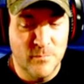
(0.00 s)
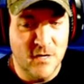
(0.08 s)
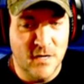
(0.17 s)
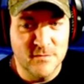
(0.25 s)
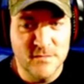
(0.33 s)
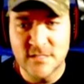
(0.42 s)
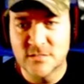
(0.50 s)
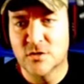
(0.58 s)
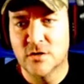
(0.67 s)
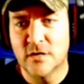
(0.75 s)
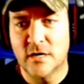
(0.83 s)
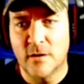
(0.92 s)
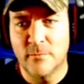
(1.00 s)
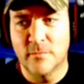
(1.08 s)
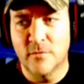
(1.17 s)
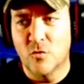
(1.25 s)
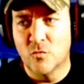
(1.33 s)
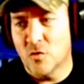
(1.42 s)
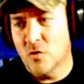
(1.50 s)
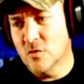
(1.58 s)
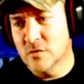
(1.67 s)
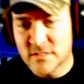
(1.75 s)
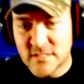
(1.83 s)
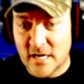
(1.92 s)
it's good, and I'm overall
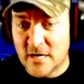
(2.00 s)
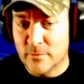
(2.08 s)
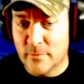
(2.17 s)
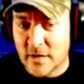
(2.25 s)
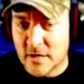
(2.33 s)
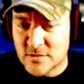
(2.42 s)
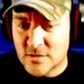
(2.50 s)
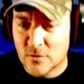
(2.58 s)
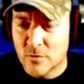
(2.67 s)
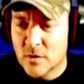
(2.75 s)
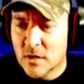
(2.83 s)
excited about it. So